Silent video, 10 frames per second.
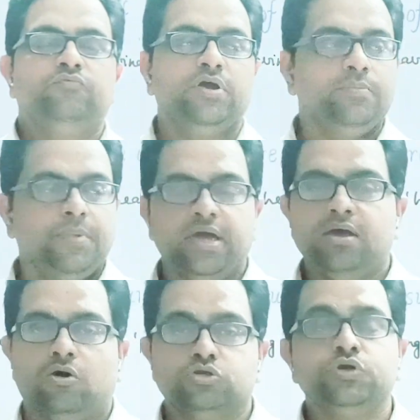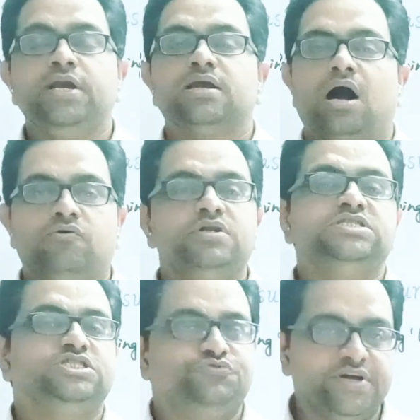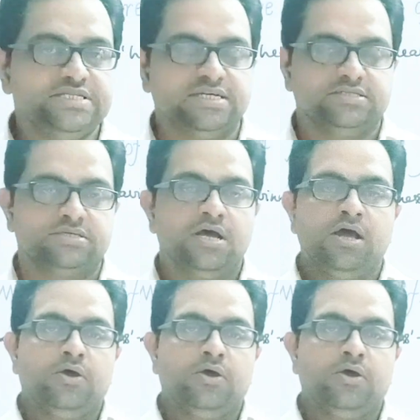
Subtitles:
we may also encounter situations